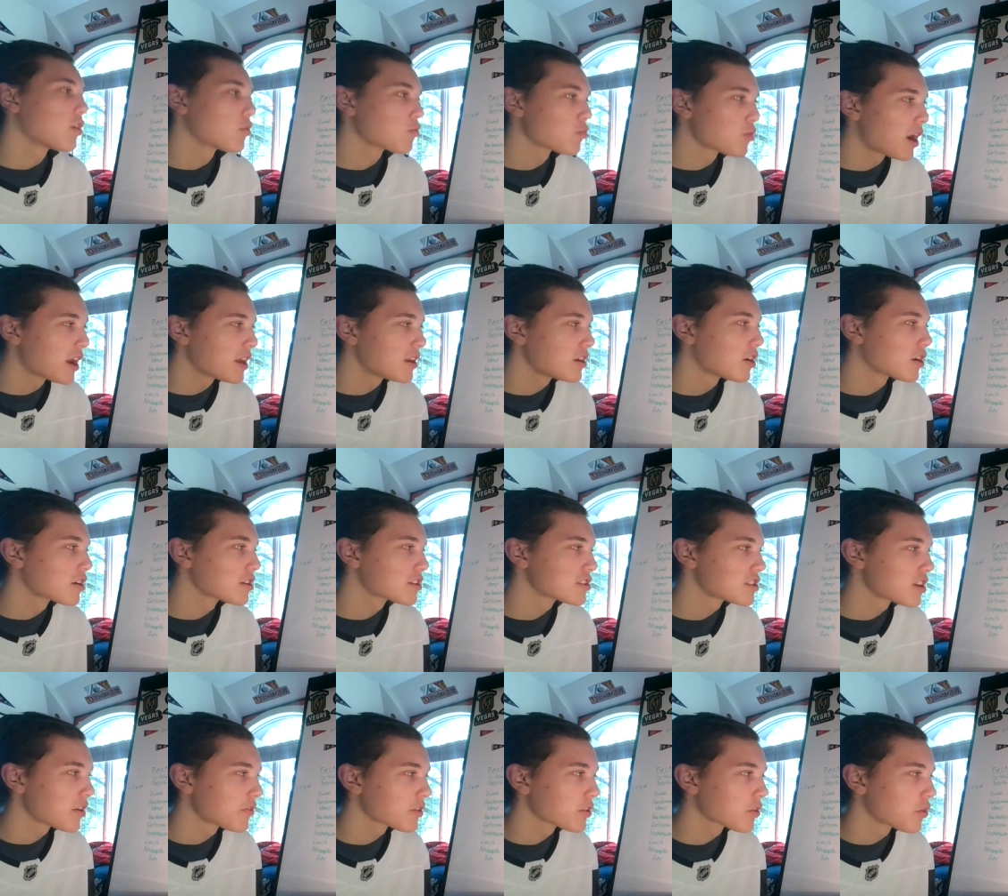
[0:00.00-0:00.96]
Reinhart,
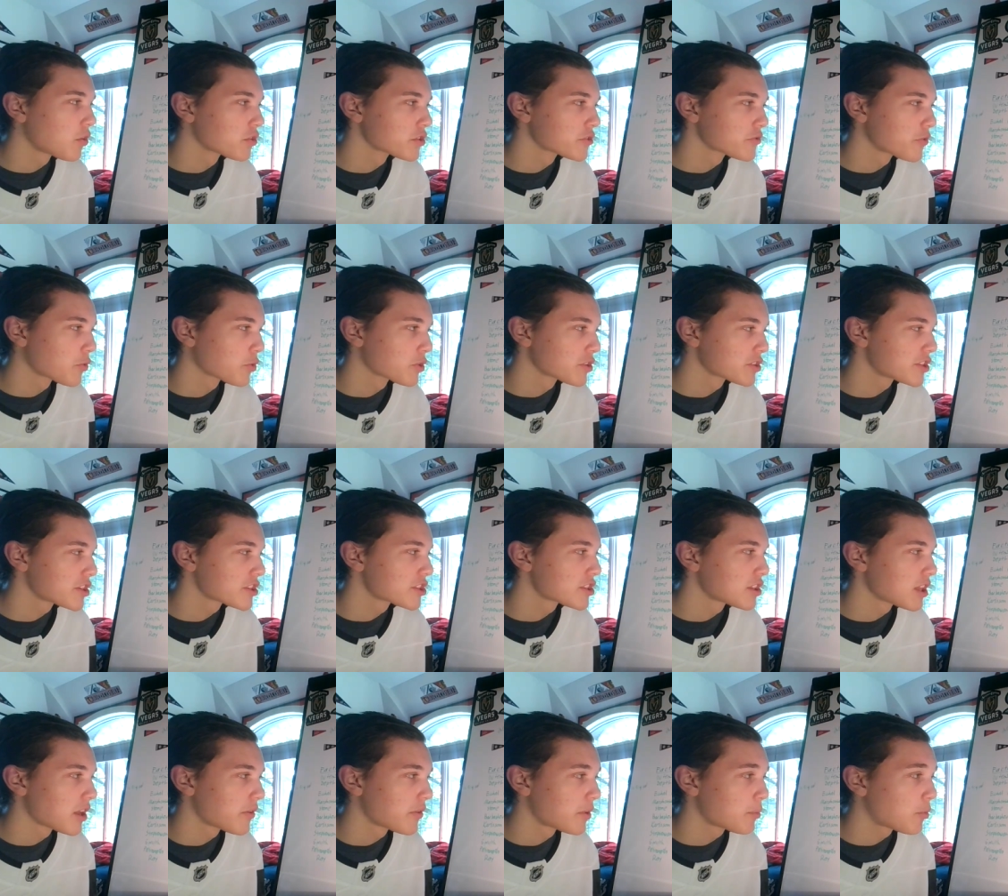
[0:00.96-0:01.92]
7 goals, 4
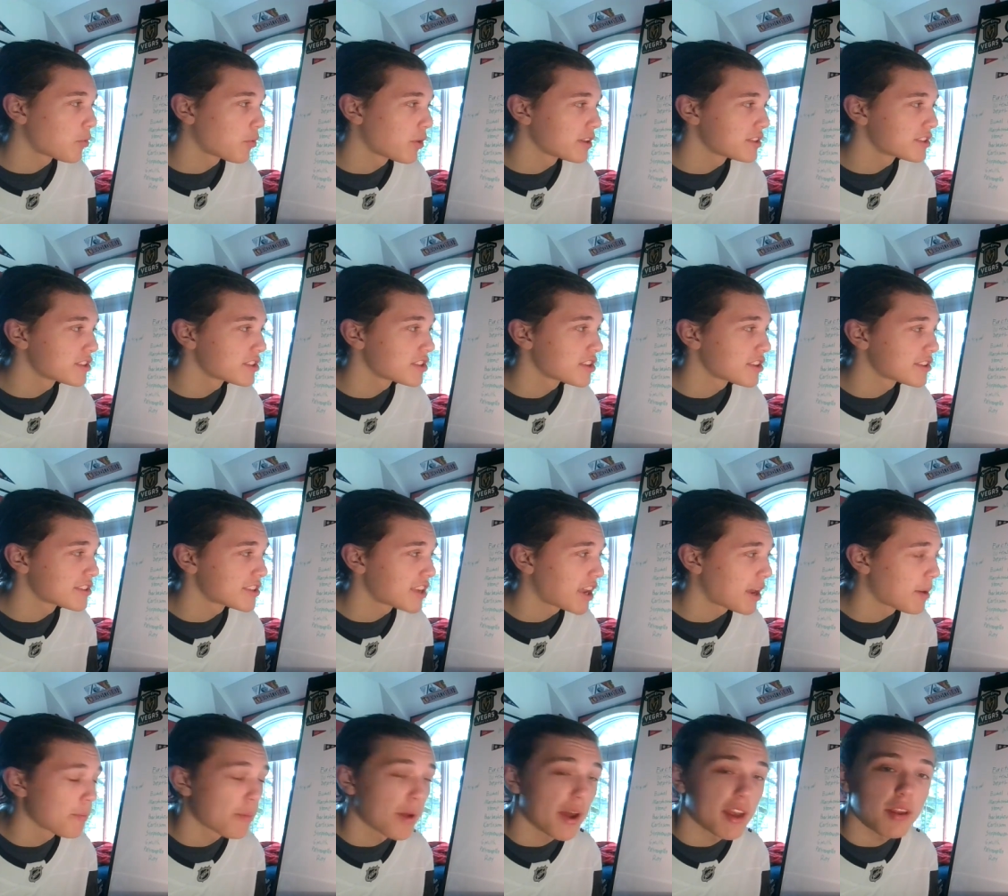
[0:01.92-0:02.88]
assists, 11 points.
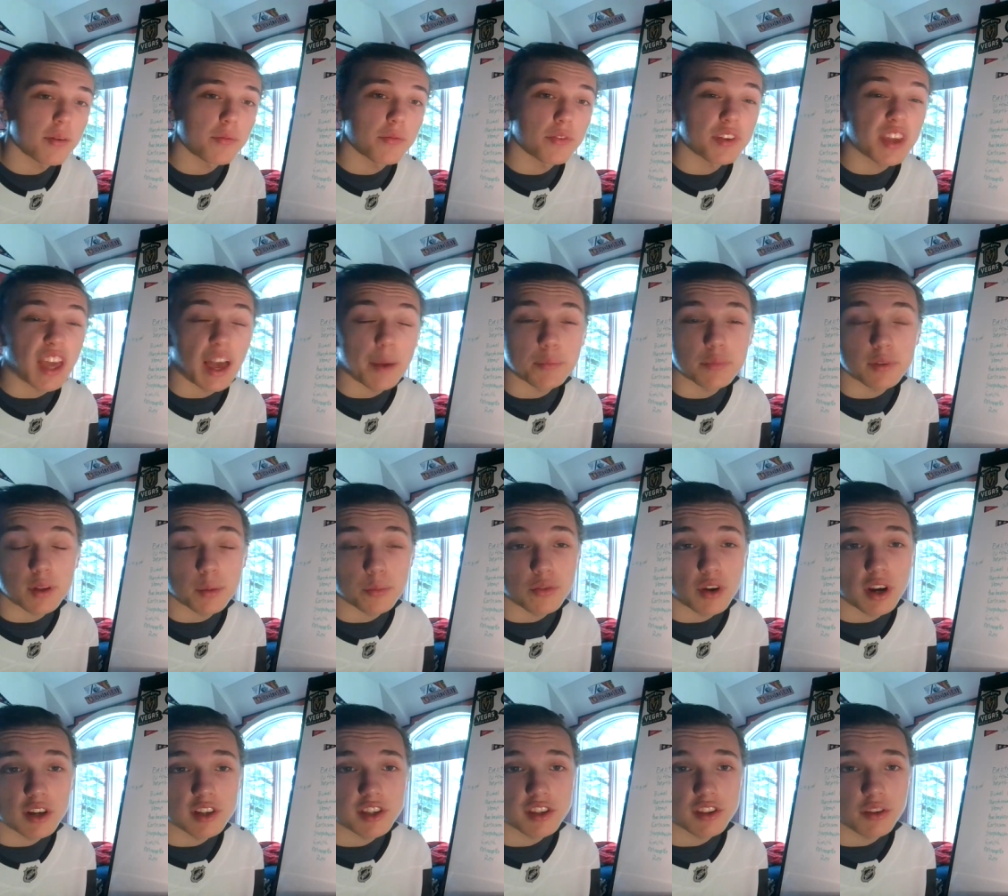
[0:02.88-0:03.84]
Sam Bennett kept
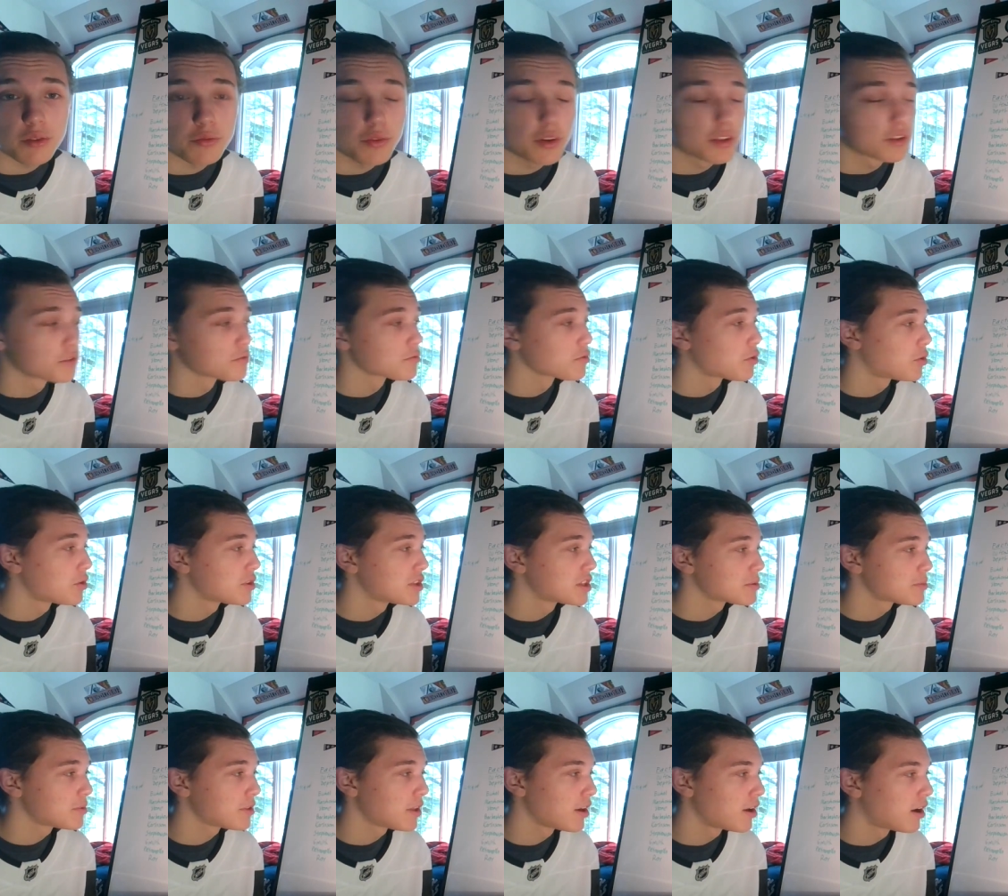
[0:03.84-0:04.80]
embracing the villain role in
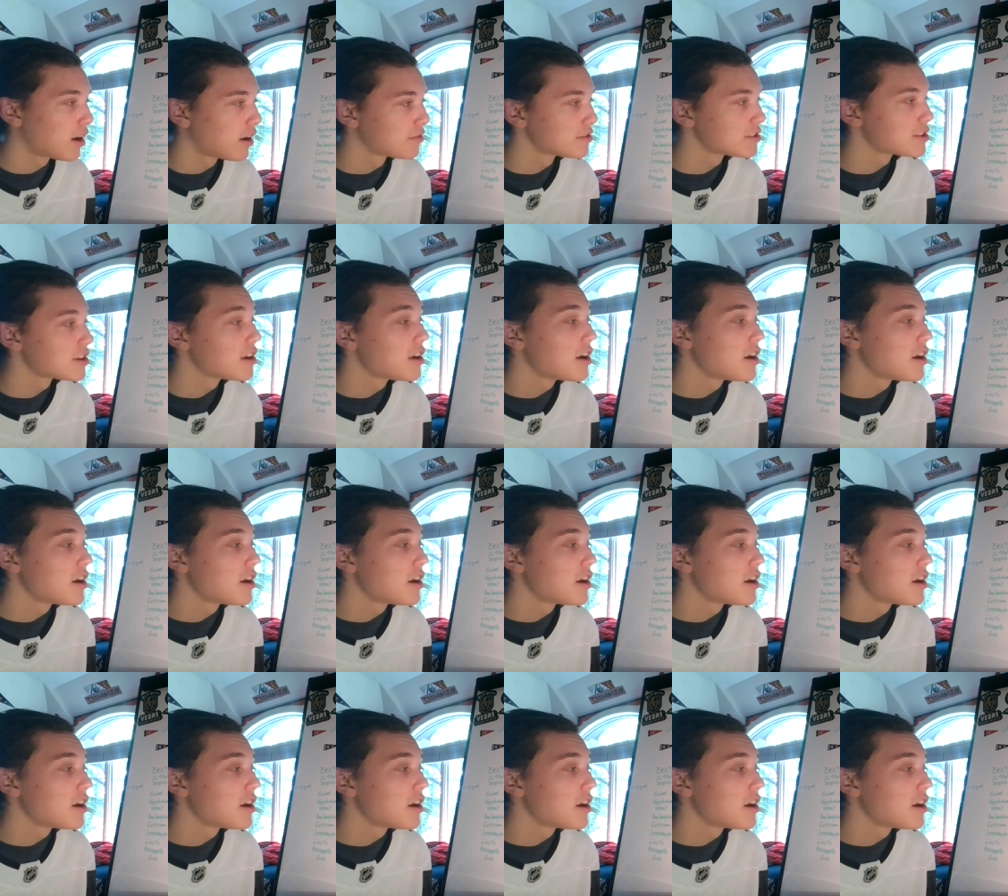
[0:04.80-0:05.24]
this playoffs.